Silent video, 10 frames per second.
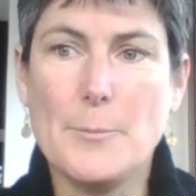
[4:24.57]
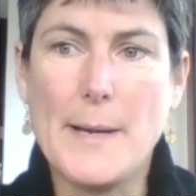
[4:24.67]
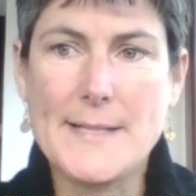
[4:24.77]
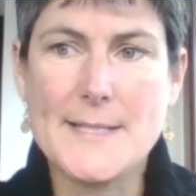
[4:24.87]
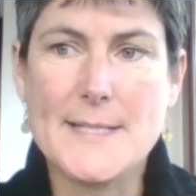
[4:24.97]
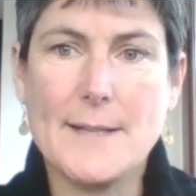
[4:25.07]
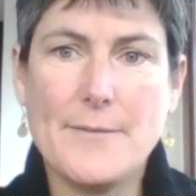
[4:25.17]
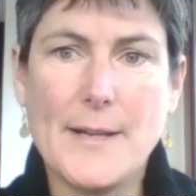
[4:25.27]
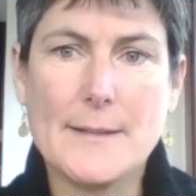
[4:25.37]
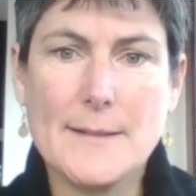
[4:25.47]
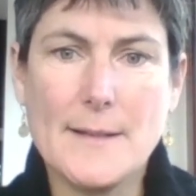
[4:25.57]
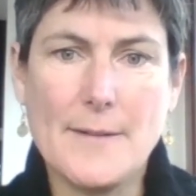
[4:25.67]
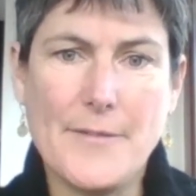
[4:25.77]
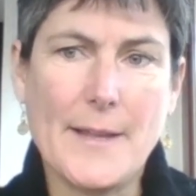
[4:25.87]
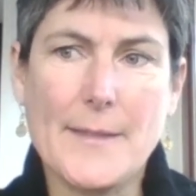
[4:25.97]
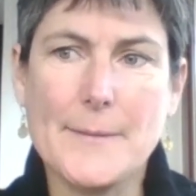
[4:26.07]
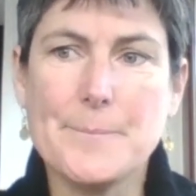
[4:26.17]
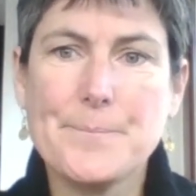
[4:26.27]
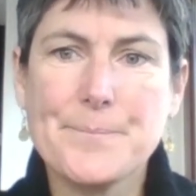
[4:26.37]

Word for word: on matters that affect, affect them.